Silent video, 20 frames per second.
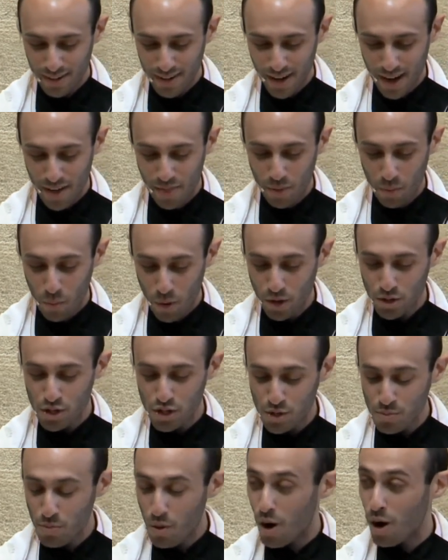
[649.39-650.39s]
And the one
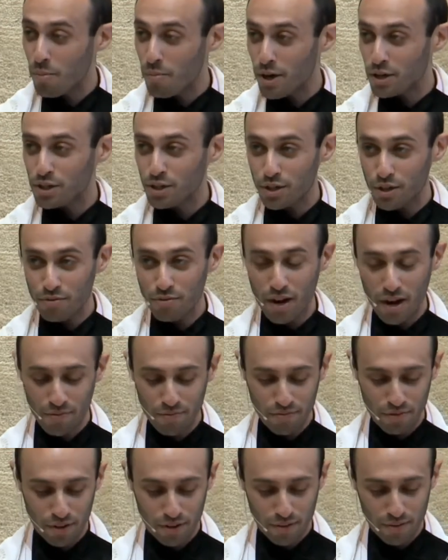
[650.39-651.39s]
small measure of
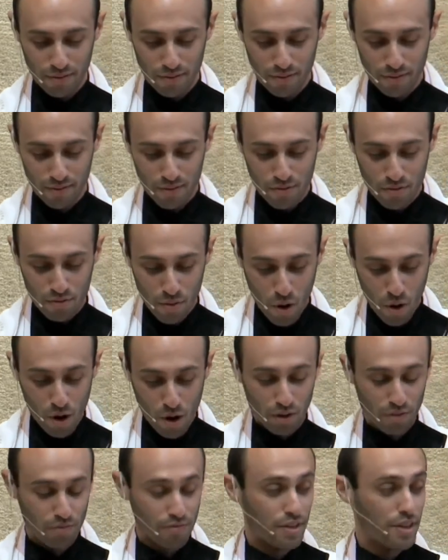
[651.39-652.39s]
comfort through
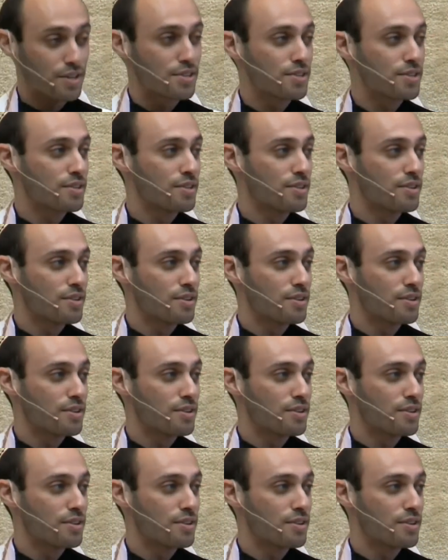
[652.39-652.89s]
all of this